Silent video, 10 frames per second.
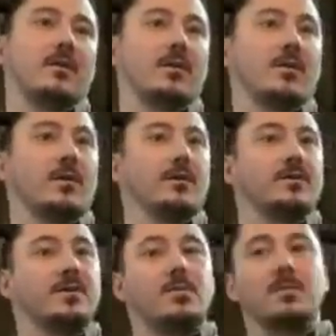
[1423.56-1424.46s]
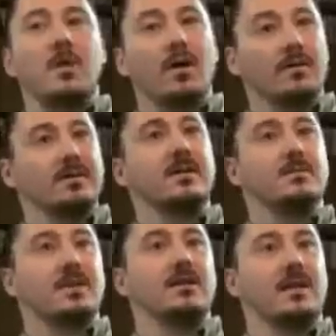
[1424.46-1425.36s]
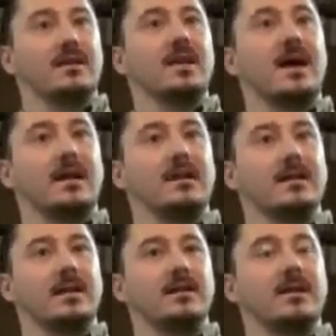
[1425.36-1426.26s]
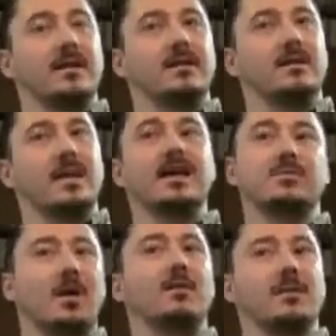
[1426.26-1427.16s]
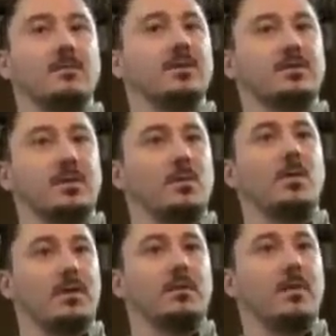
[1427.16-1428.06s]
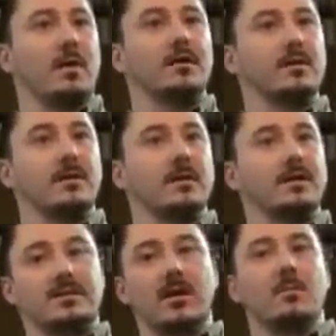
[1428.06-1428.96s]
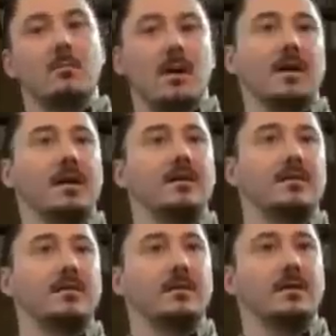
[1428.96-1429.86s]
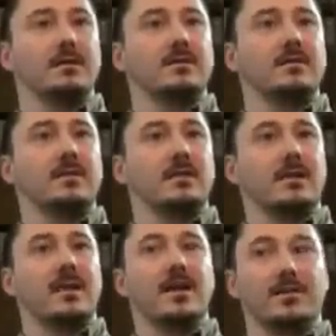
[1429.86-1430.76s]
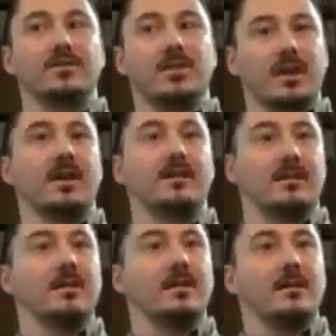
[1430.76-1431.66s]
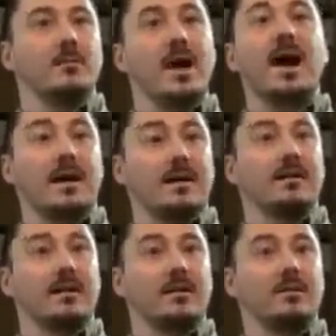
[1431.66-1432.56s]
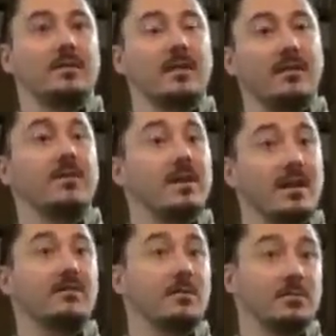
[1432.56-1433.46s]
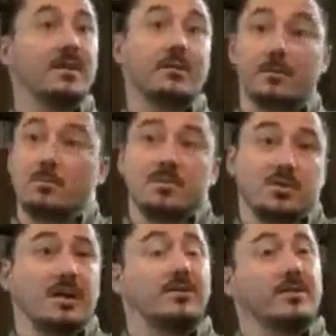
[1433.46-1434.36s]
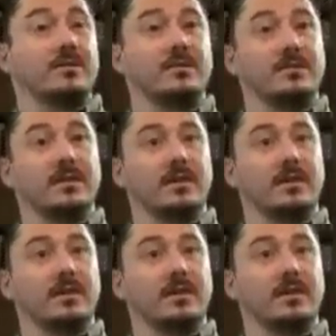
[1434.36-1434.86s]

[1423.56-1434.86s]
or to be part of something like that. That's probably the most rewarding part. It's not money; it's the care that you get back, and the love that you get from different strangers,